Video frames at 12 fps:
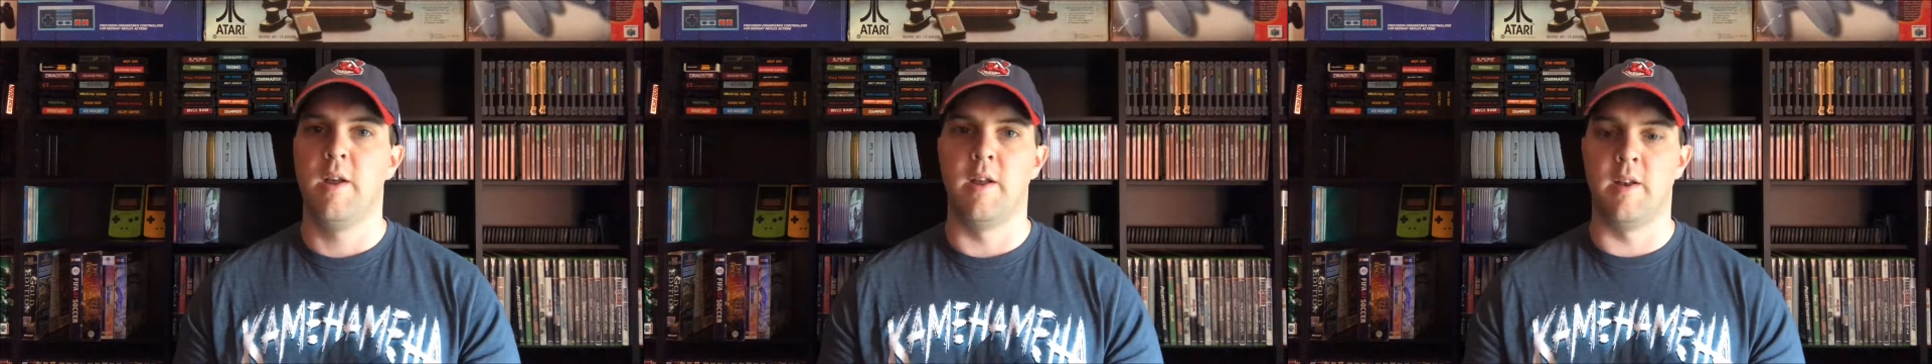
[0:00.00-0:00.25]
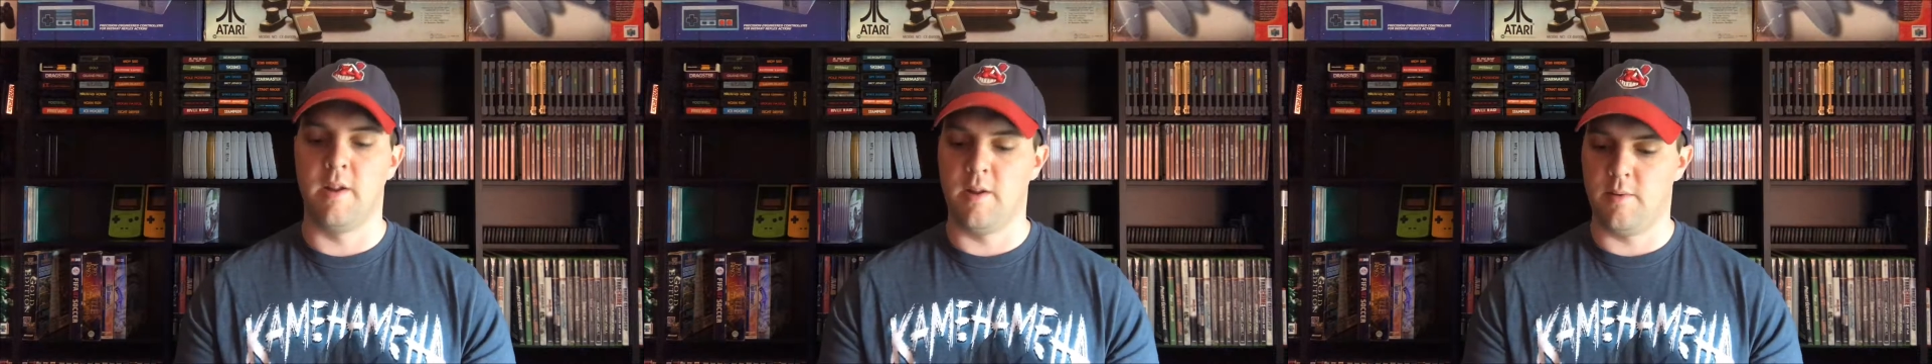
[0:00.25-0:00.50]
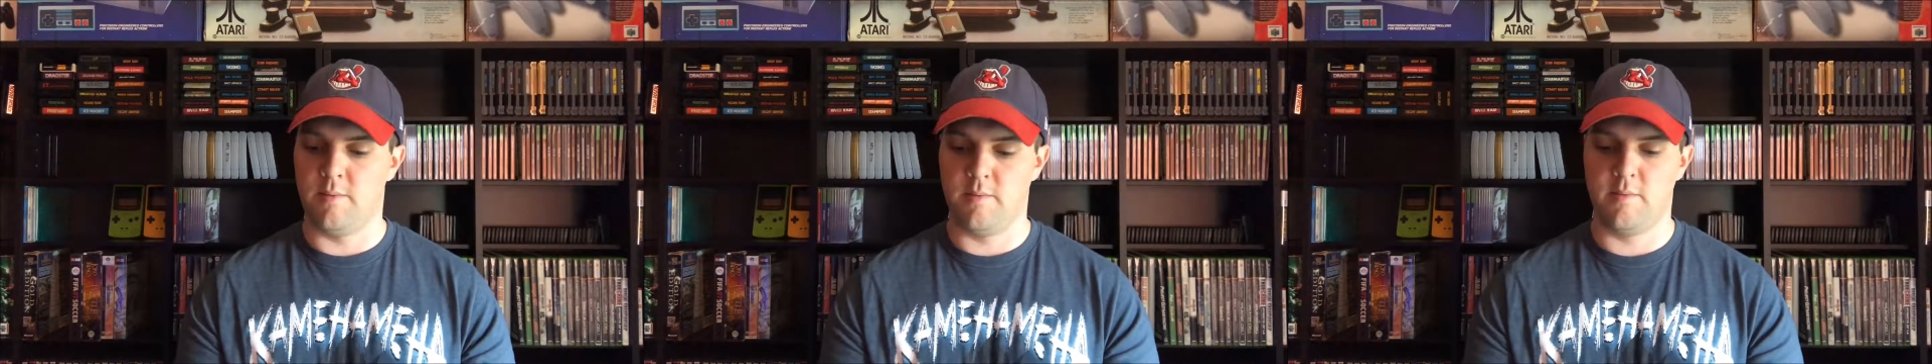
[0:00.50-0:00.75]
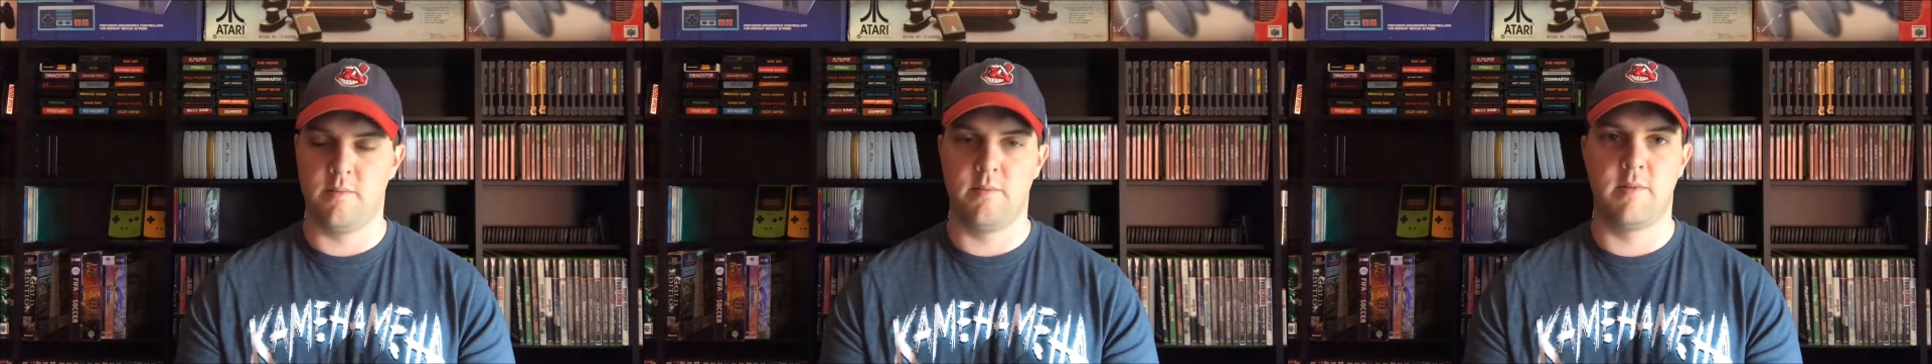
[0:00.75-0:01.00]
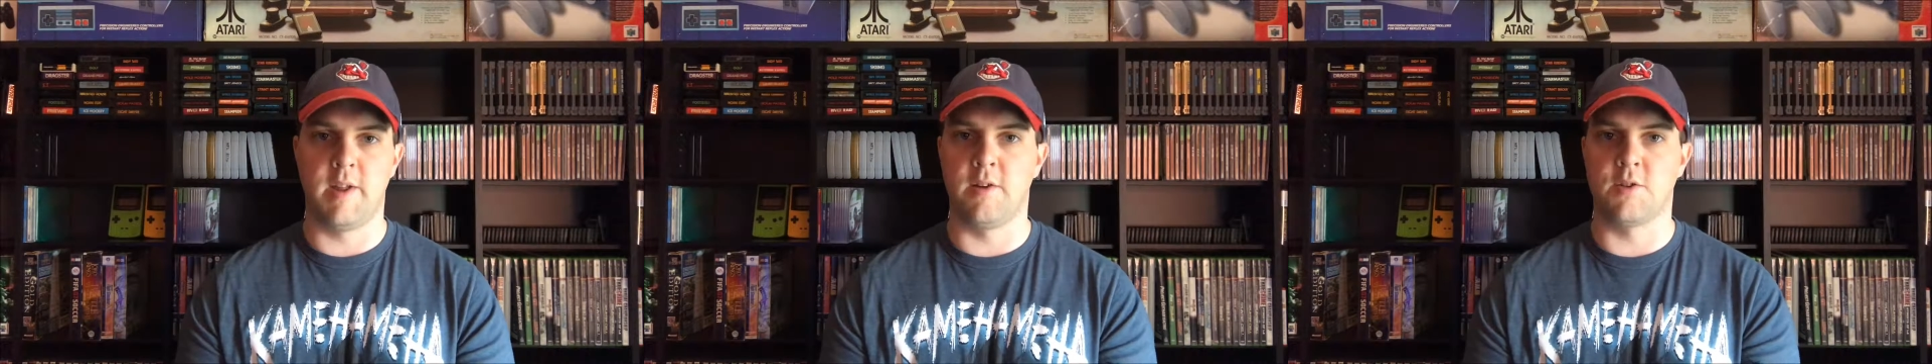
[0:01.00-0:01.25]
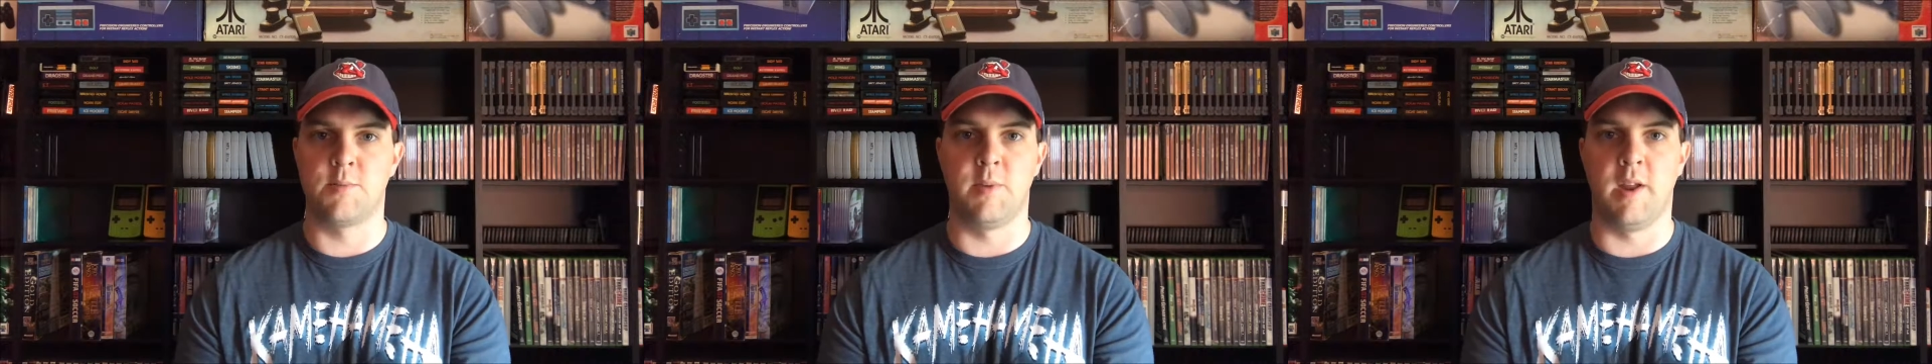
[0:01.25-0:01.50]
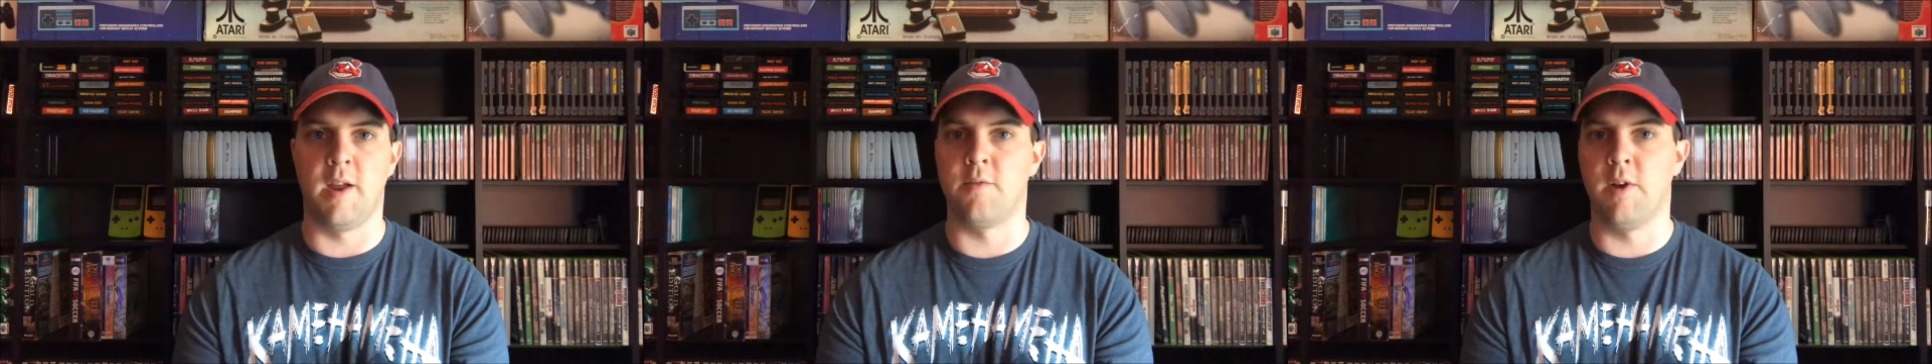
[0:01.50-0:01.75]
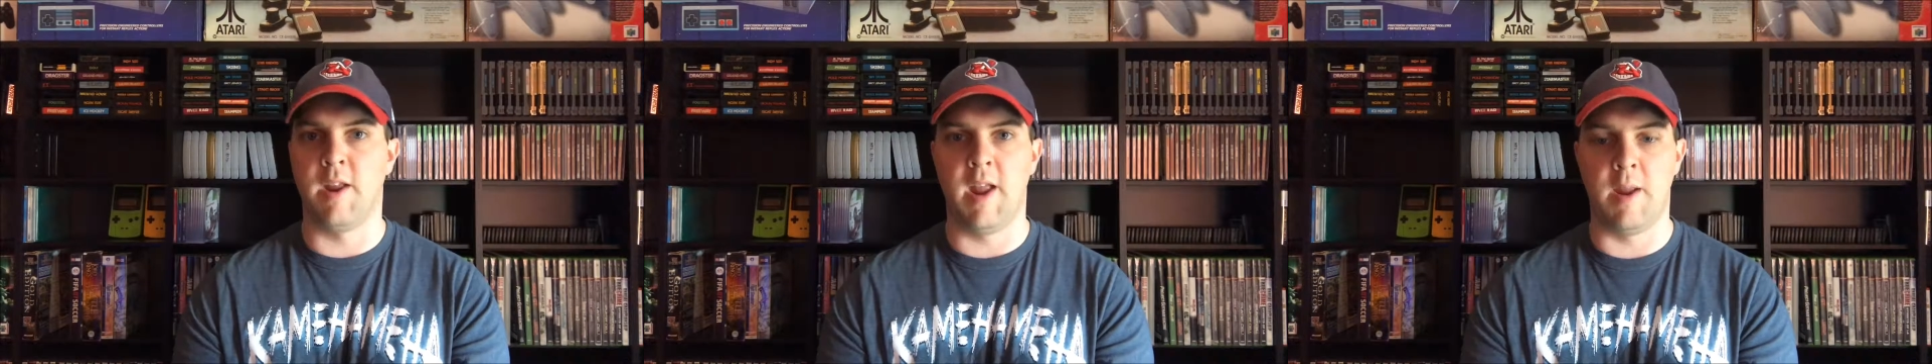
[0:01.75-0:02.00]
and it tells me
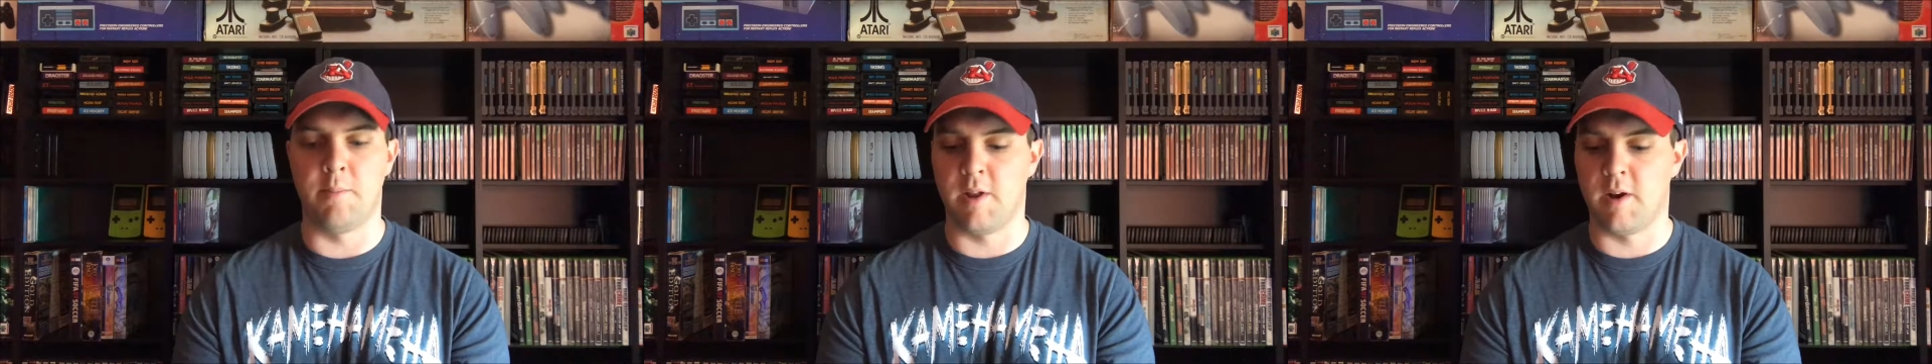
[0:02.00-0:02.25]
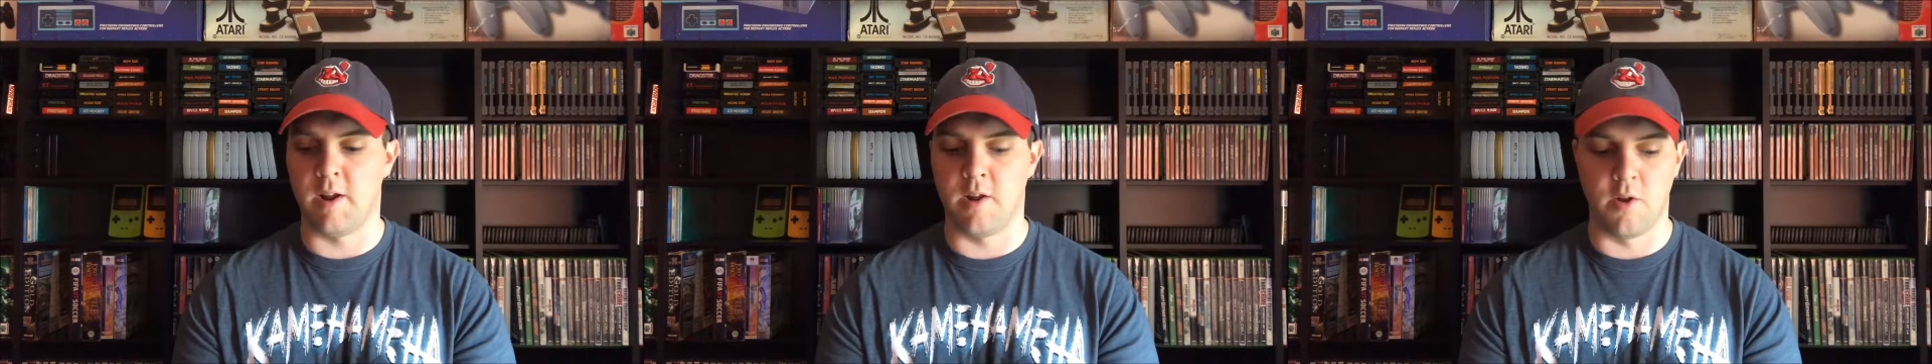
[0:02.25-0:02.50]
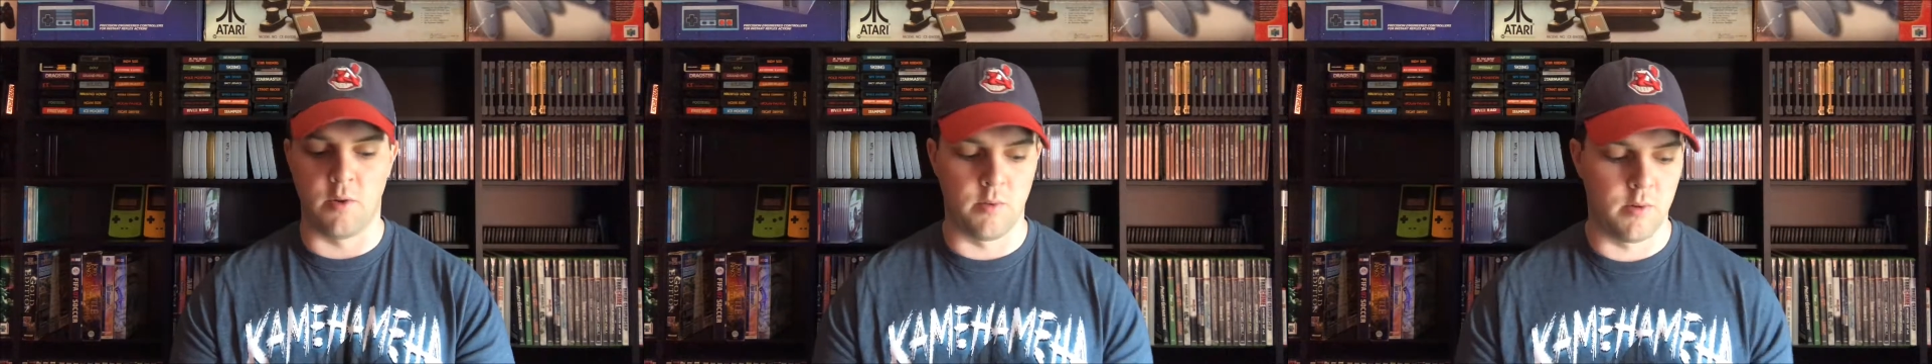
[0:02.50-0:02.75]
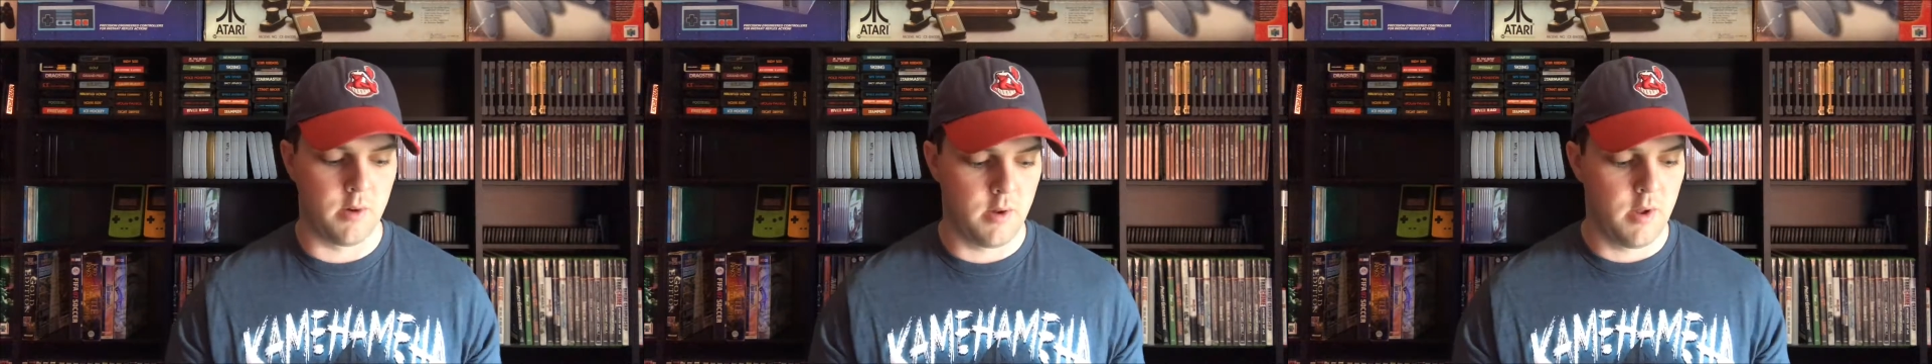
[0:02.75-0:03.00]
every game that I own.